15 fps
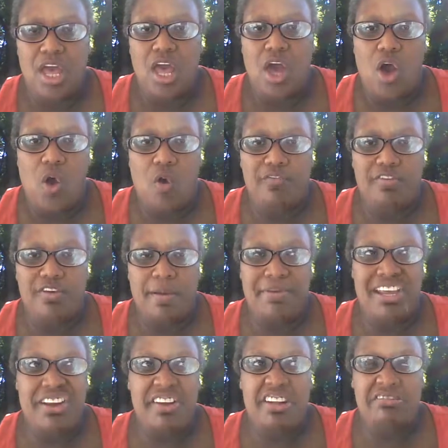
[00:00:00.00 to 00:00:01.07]
Over a
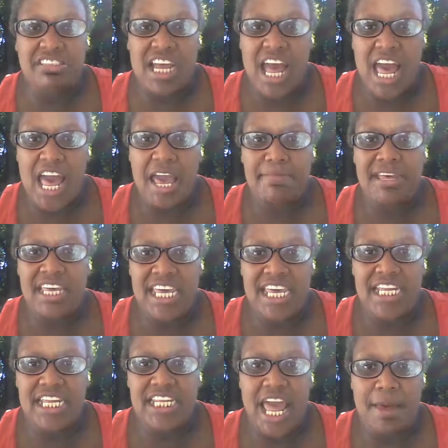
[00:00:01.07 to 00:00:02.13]
period of time,
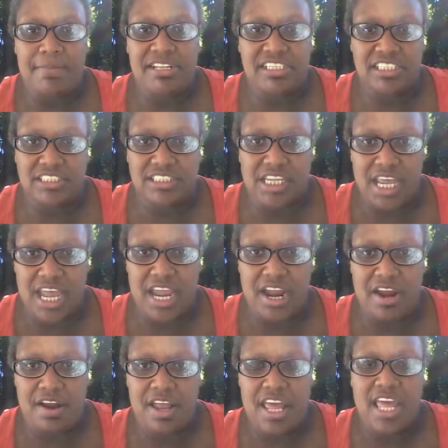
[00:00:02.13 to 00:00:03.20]
heat damages the
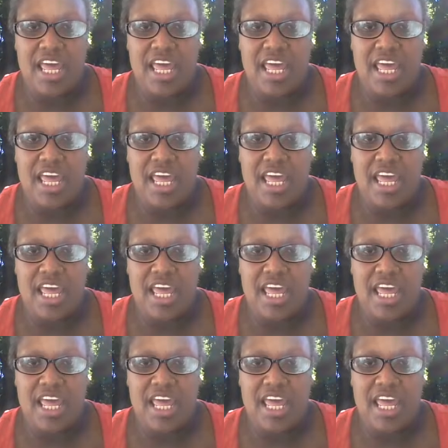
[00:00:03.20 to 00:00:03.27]
hair.